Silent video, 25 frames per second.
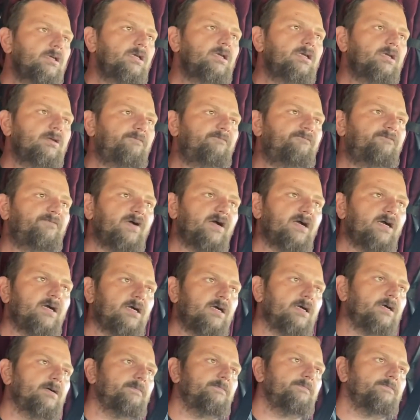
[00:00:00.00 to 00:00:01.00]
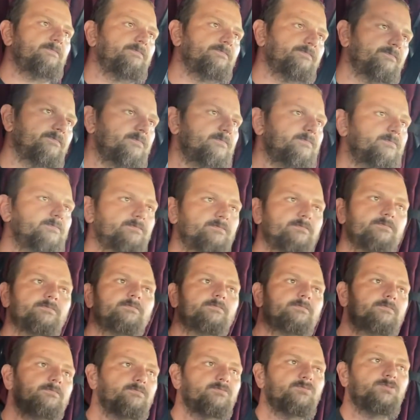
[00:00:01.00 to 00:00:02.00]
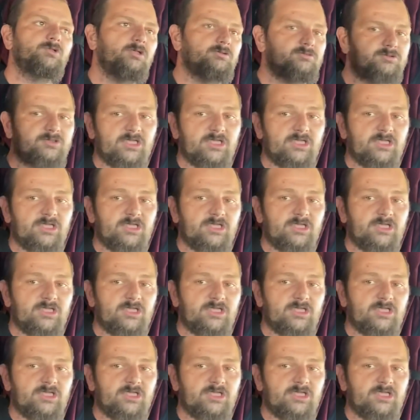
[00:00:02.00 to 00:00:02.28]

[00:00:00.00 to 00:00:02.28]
If, uh, you know,